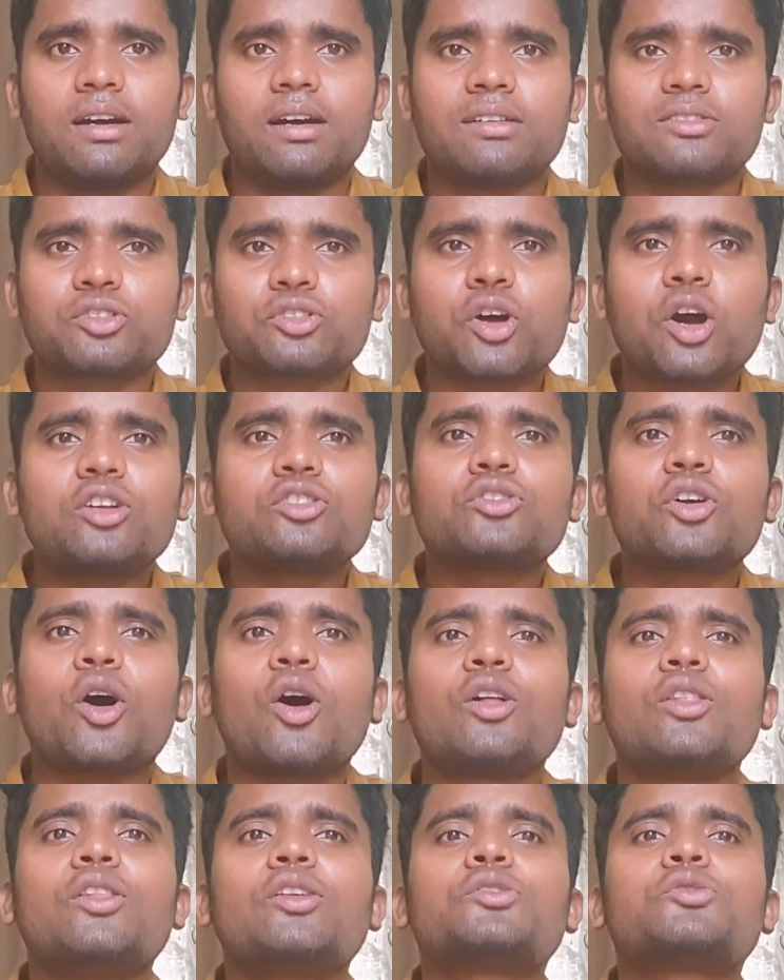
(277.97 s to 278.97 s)
search
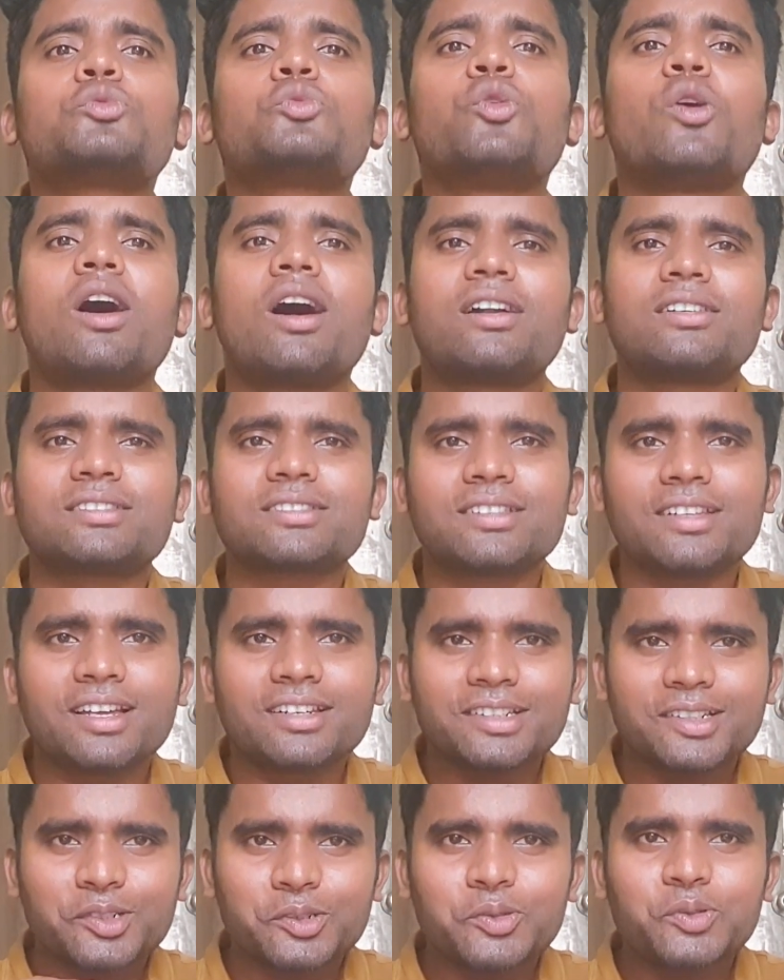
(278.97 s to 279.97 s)
all those words
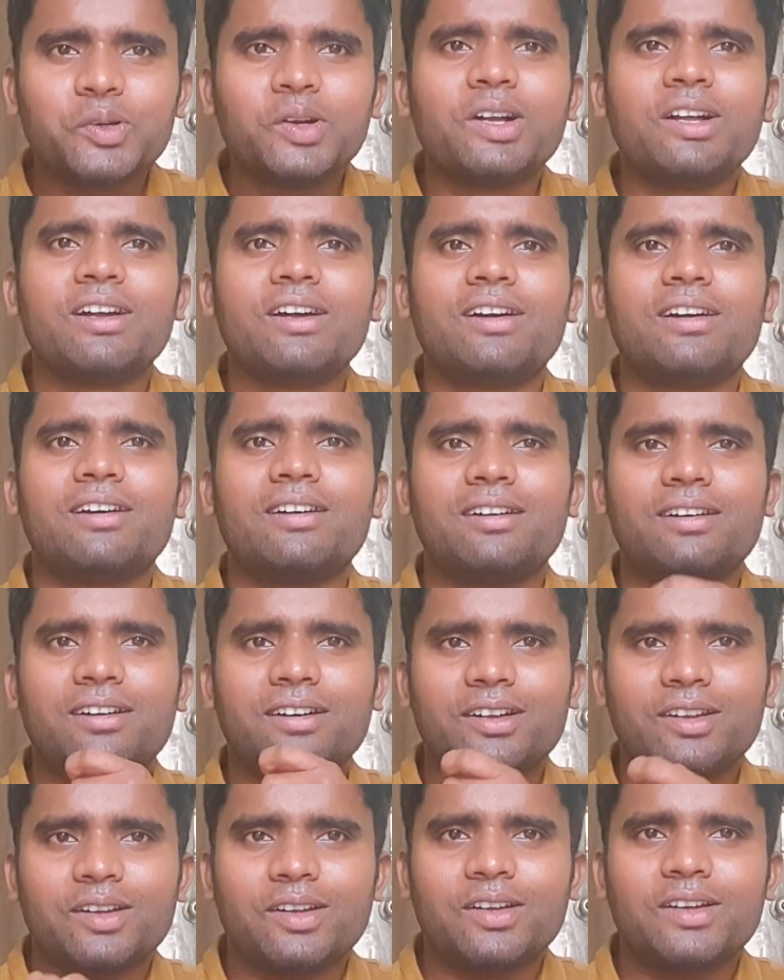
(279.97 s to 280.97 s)
that you
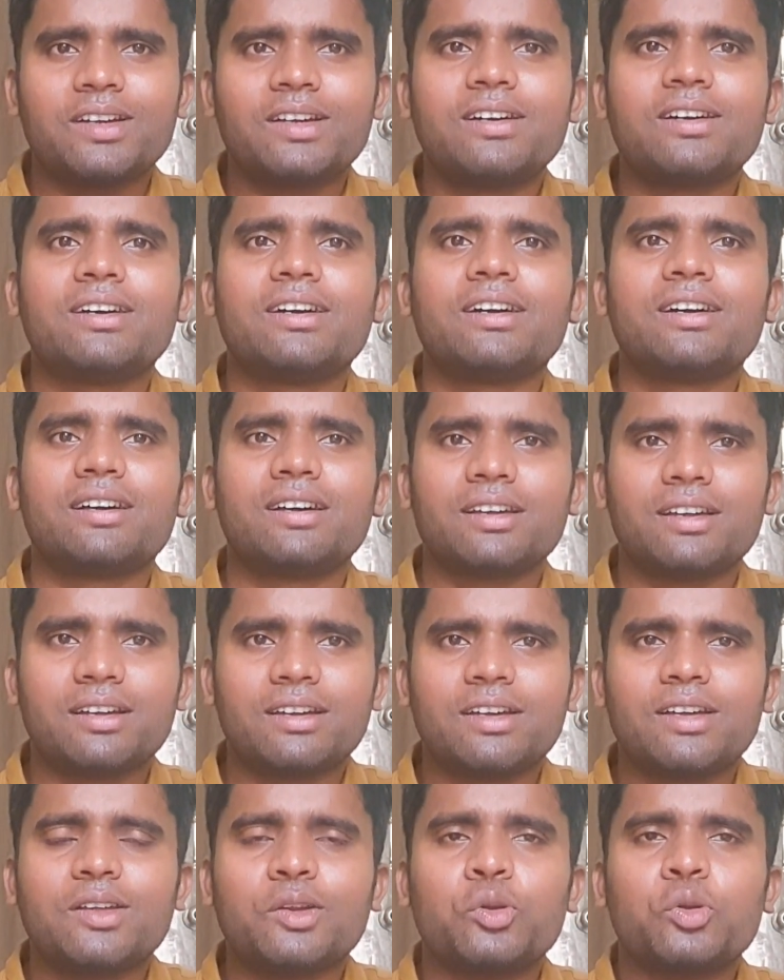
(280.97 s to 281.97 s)

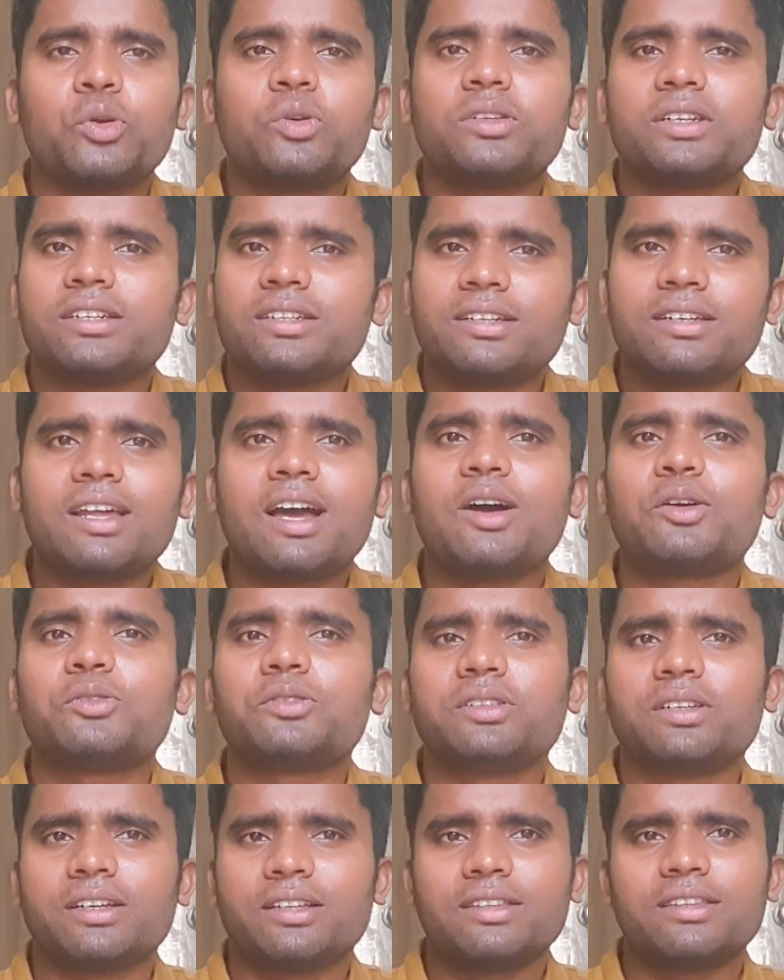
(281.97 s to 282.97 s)
wrote it
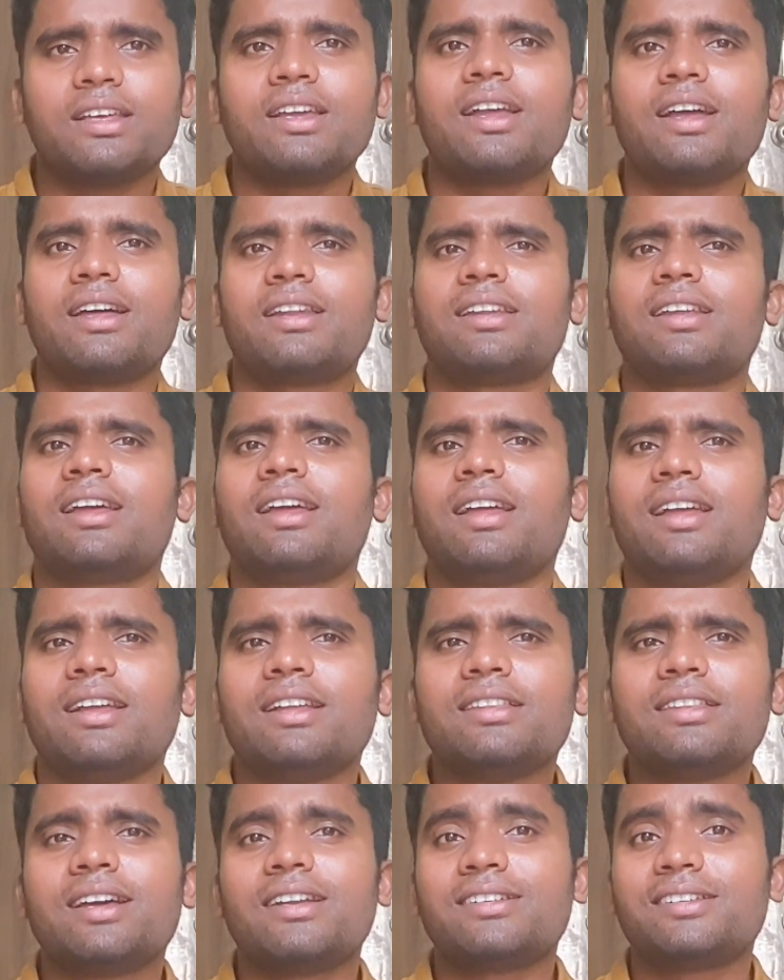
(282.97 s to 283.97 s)
down there
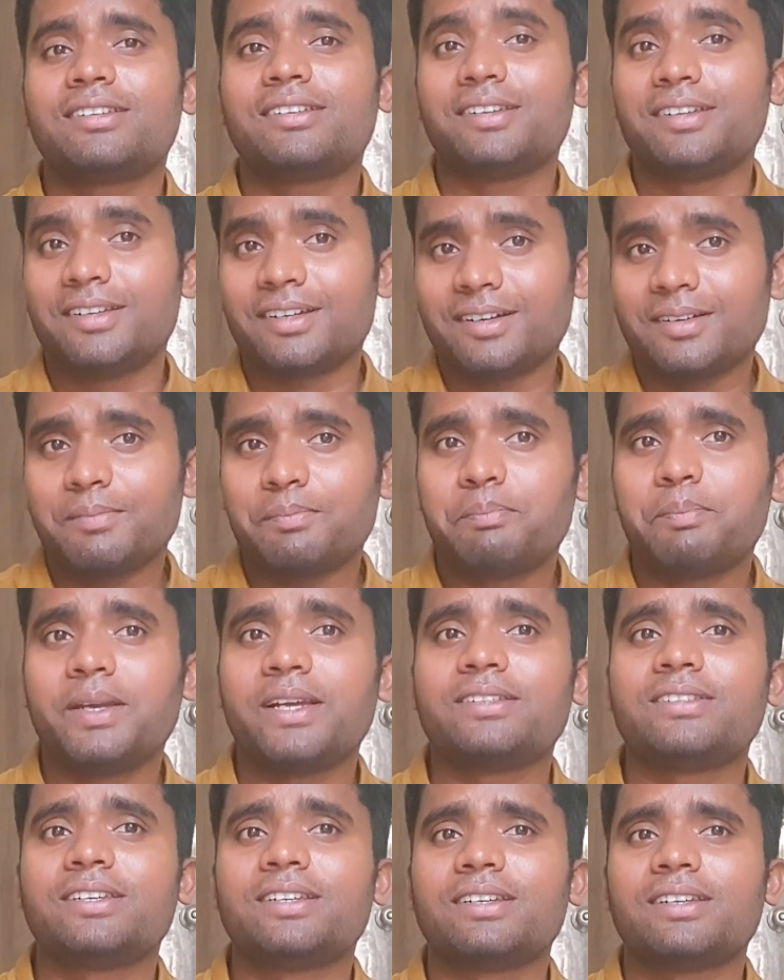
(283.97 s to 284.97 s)
in that
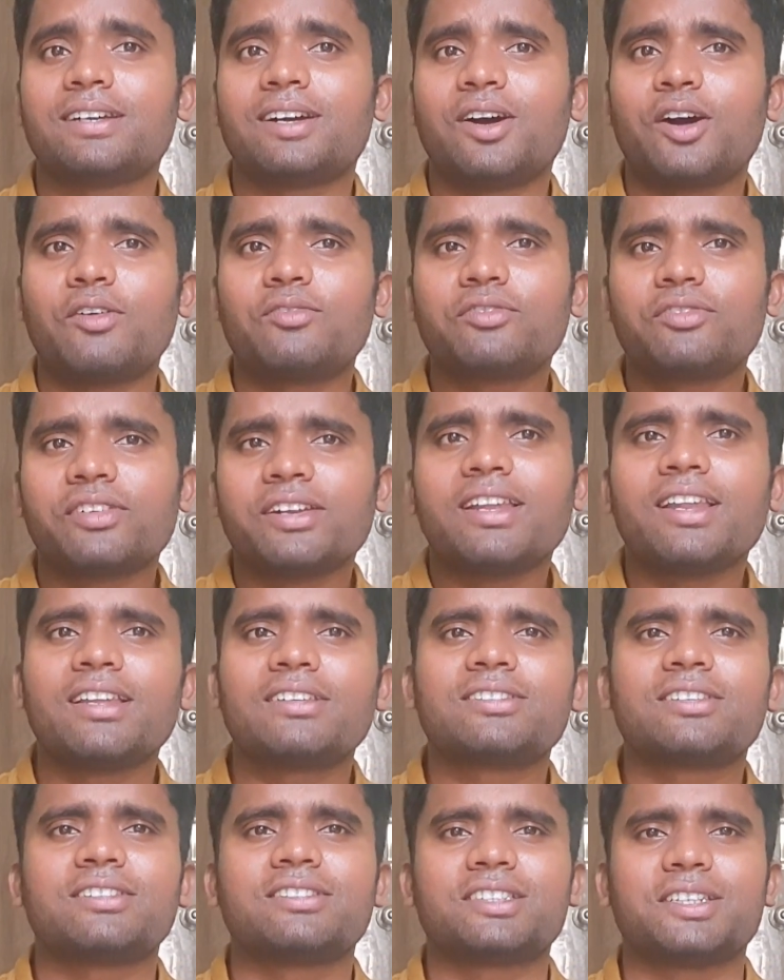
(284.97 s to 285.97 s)
page of
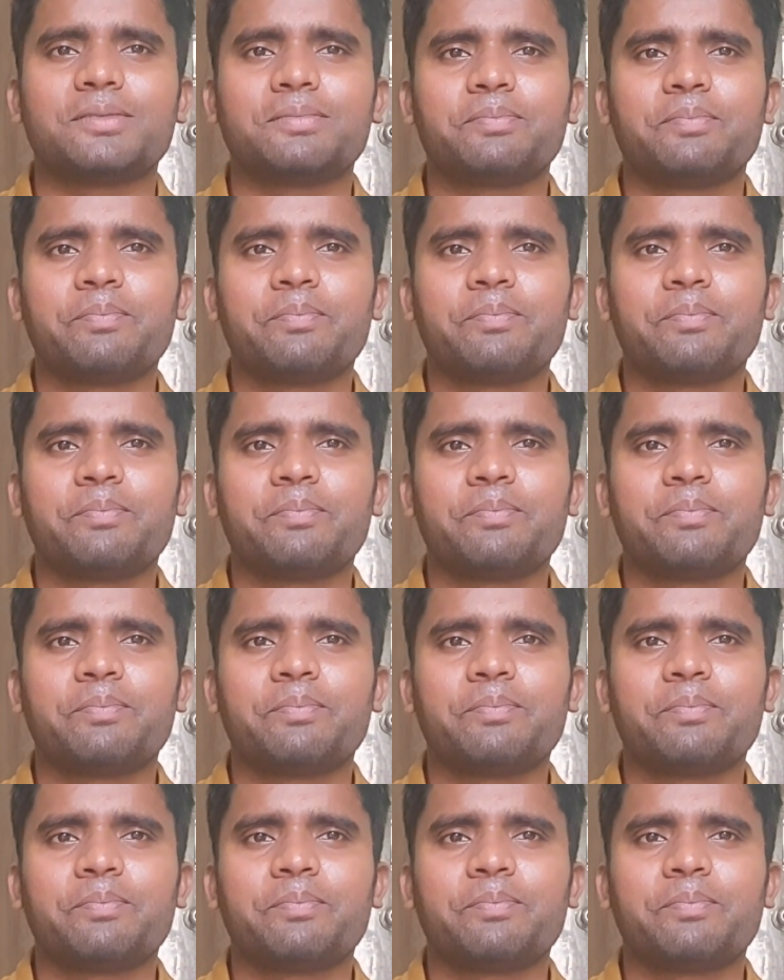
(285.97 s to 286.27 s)
relationship.